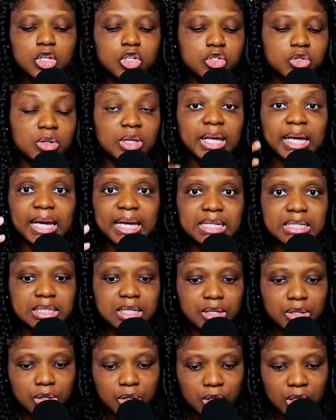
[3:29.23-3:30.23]
So, like I
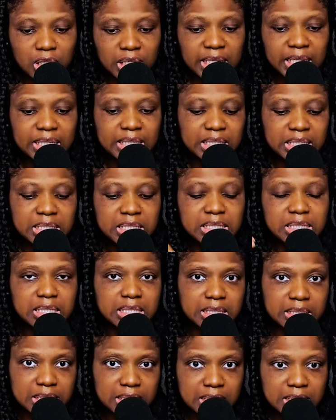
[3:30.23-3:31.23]
said earlier, this is the
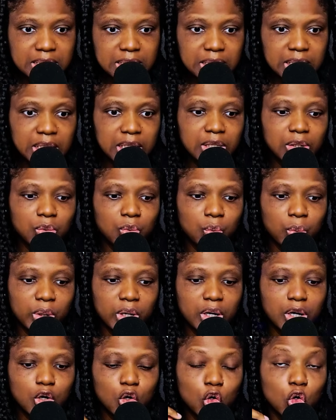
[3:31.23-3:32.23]
season
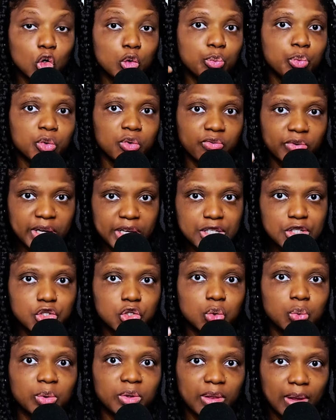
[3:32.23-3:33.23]
where God provides
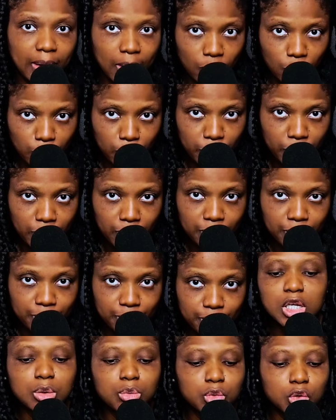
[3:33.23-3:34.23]
you with help.
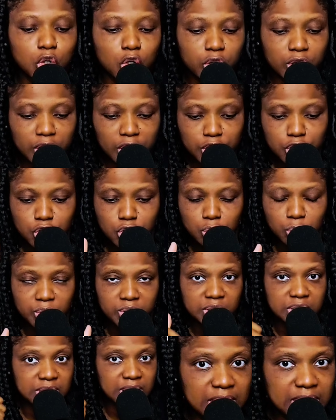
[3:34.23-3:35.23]
He will connect you
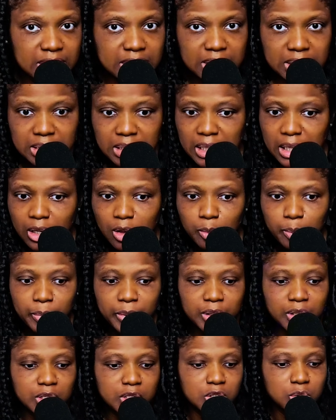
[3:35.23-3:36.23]
with destiny
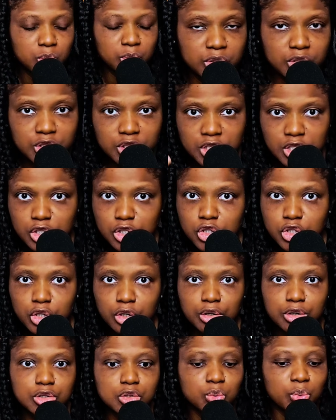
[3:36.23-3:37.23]
helpers, with
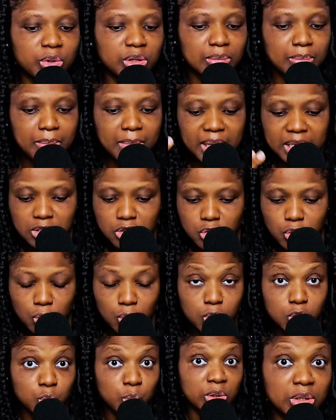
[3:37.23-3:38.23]
teachers, with
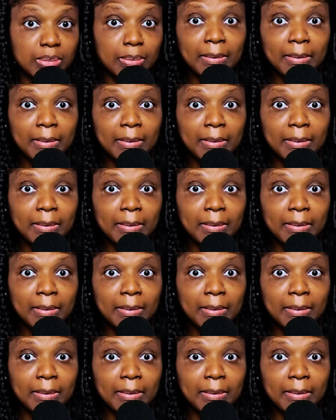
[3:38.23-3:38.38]
mentors, with